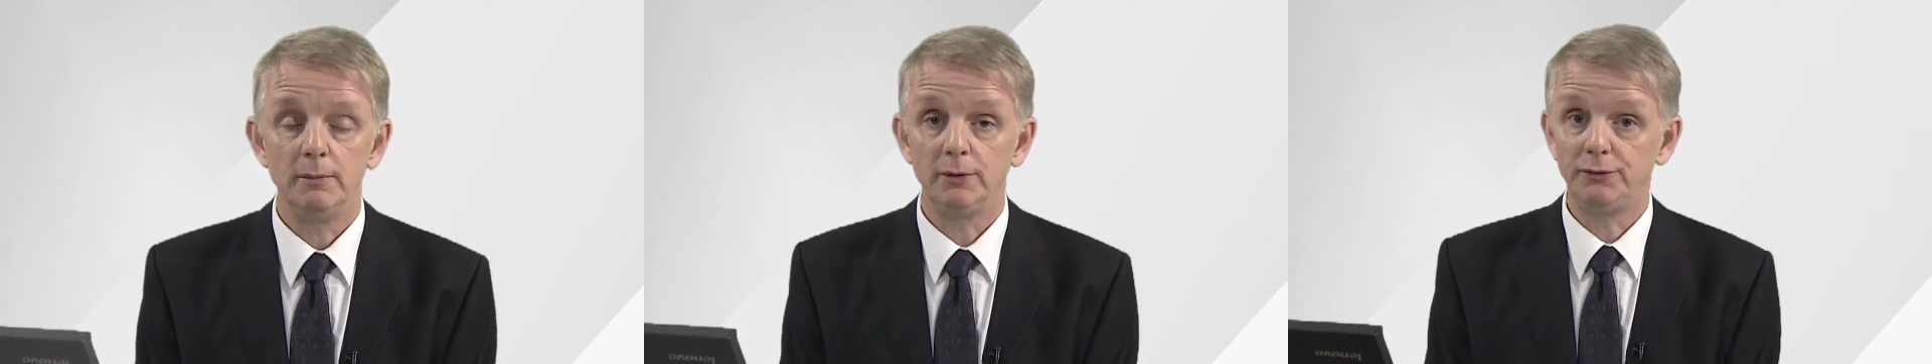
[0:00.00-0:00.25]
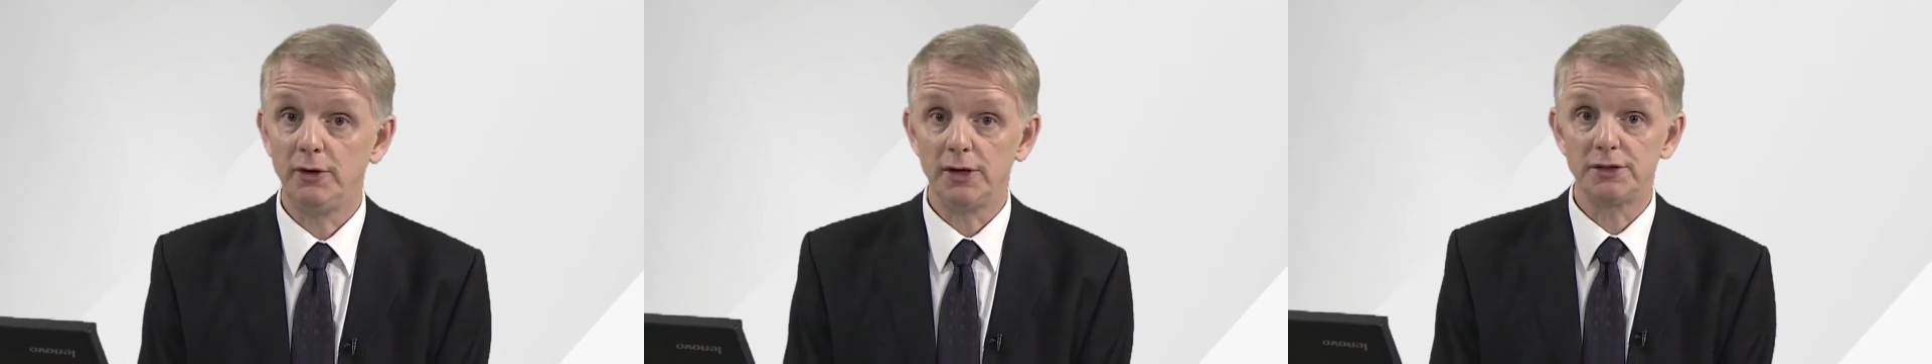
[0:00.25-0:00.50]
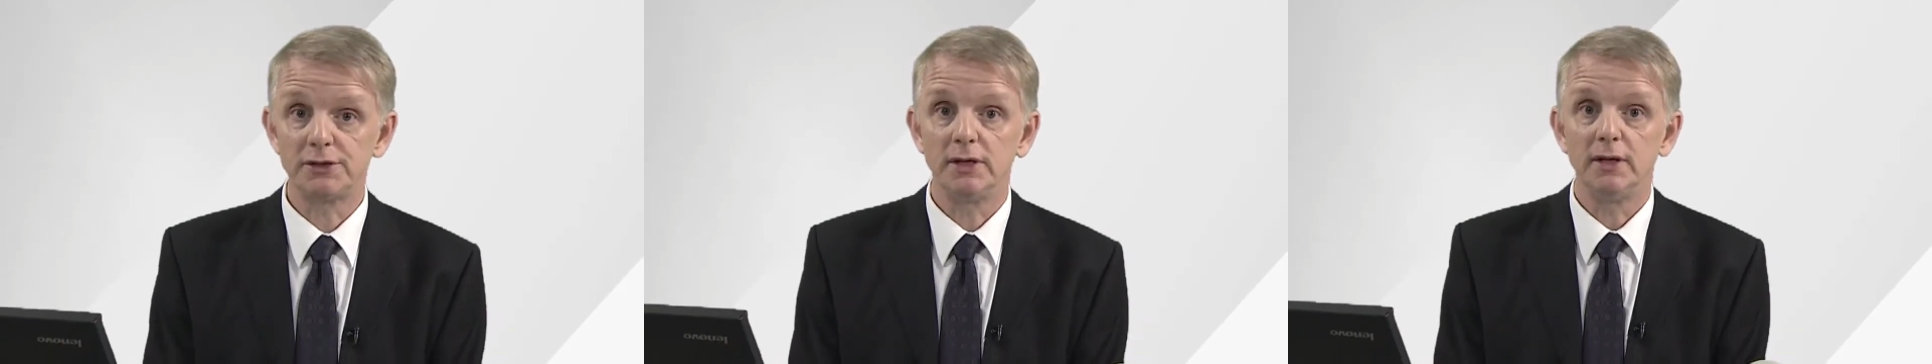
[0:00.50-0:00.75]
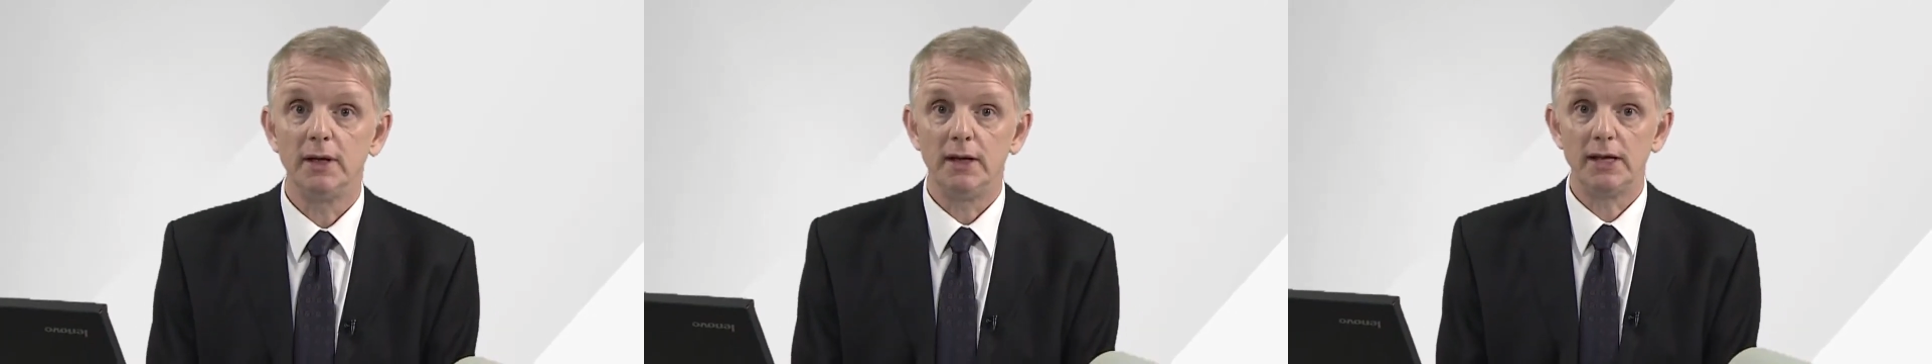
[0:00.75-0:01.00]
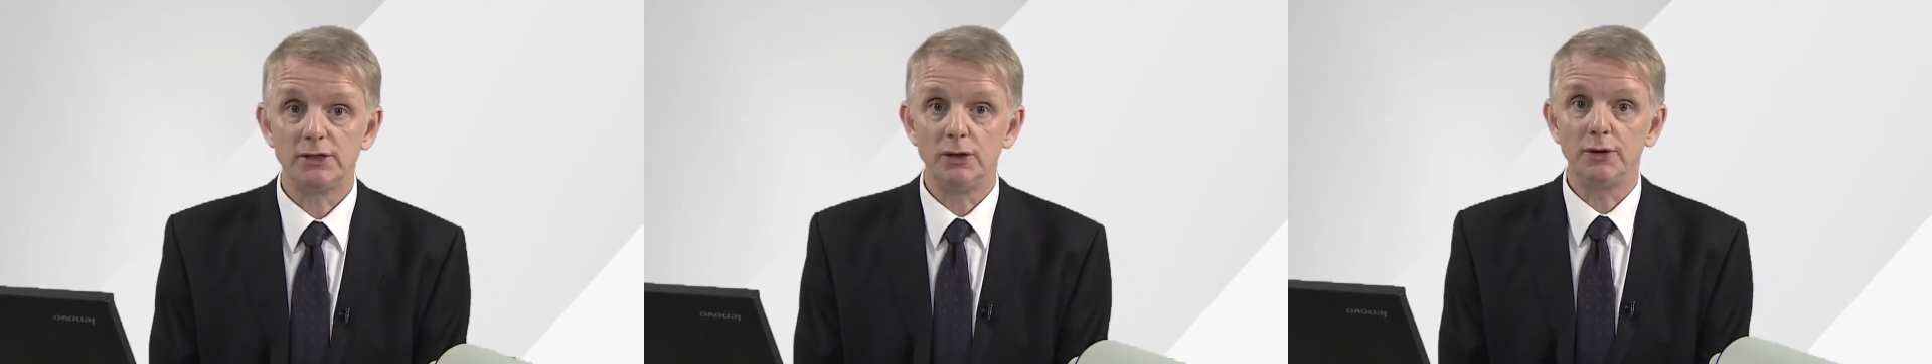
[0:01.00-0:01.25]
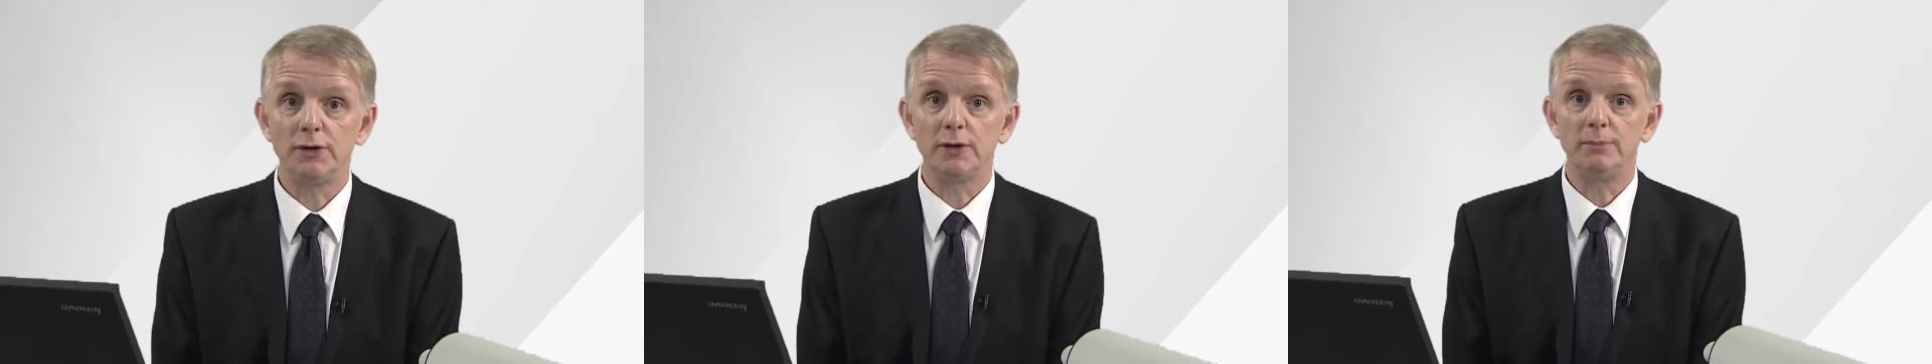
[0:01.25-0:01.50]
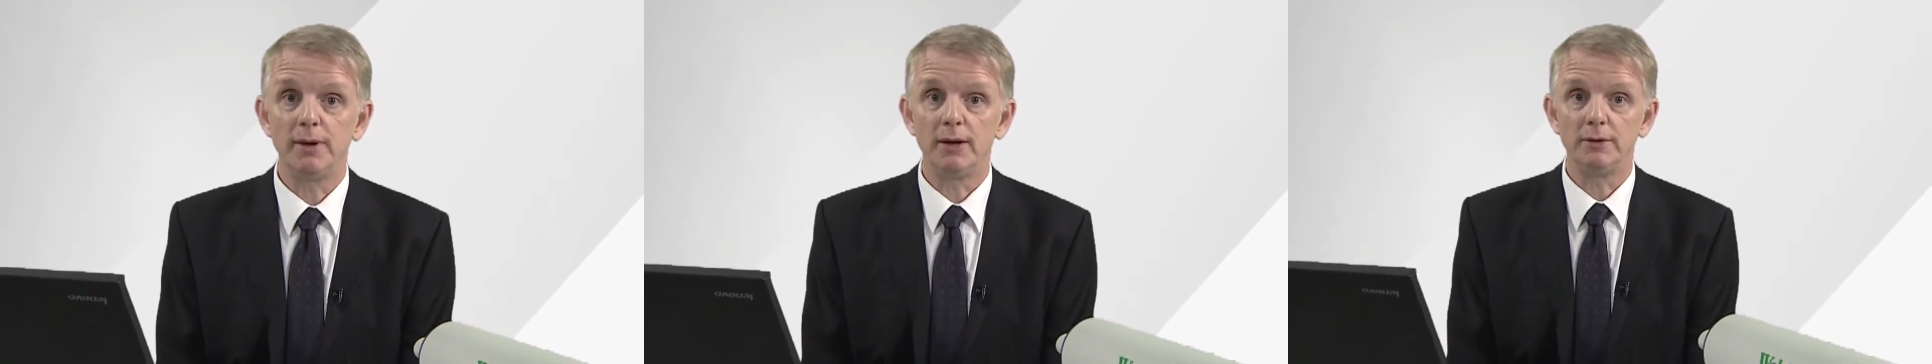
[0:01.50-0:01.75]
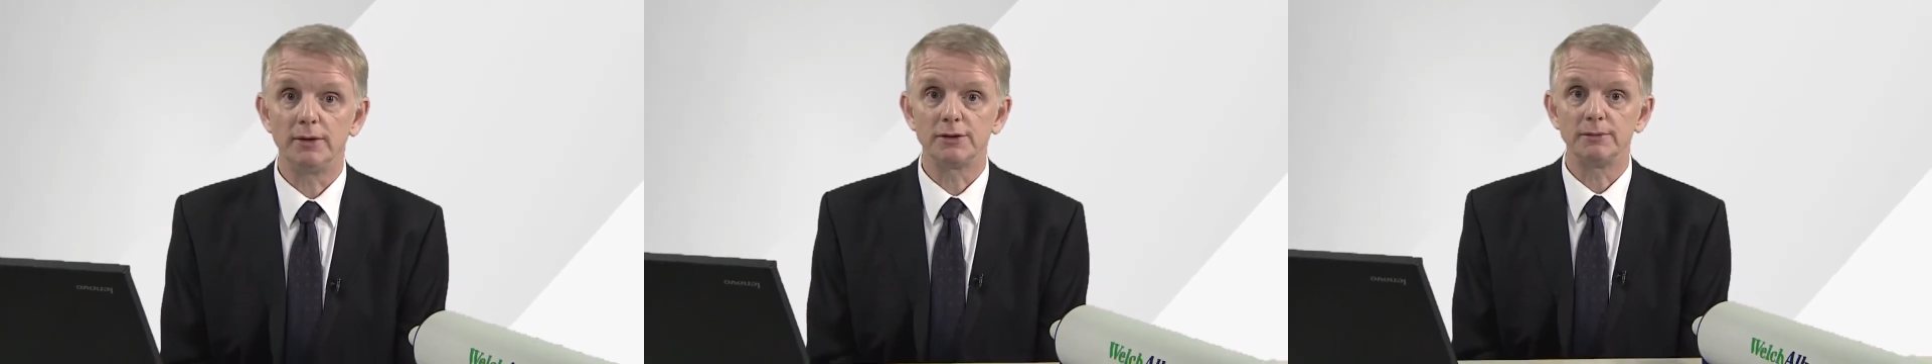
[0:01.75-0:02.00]
But first, let's look at the
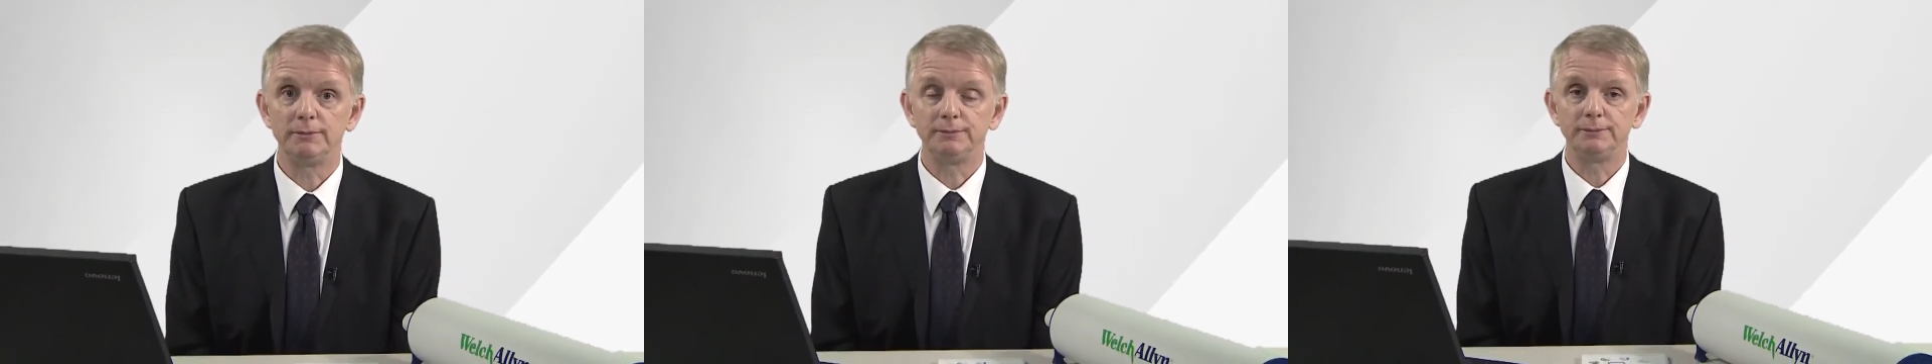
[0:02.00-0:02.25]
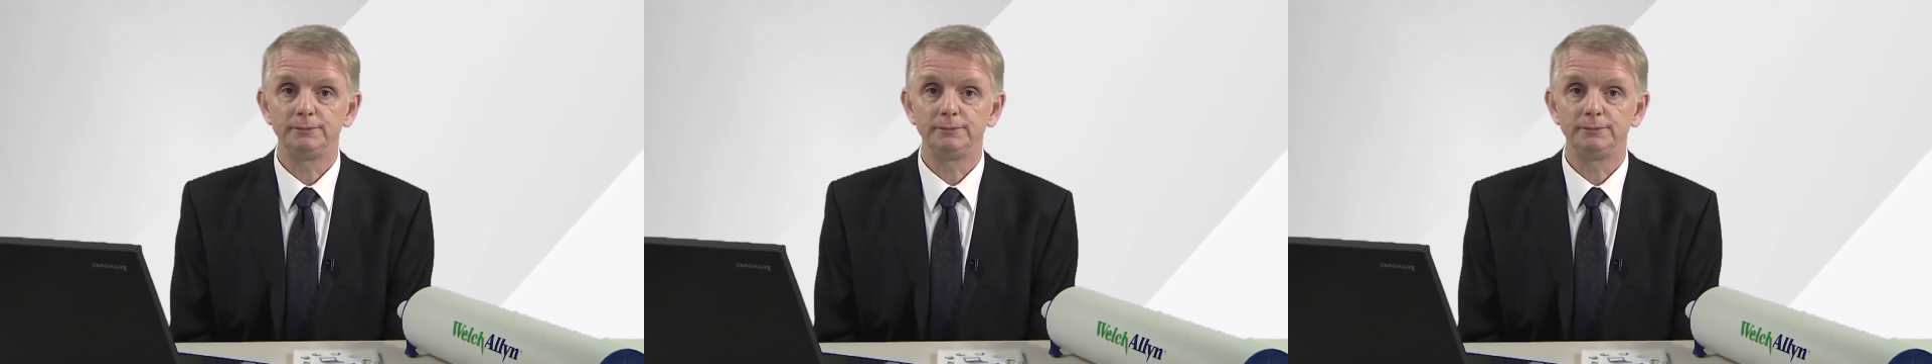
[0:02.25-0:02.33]
components.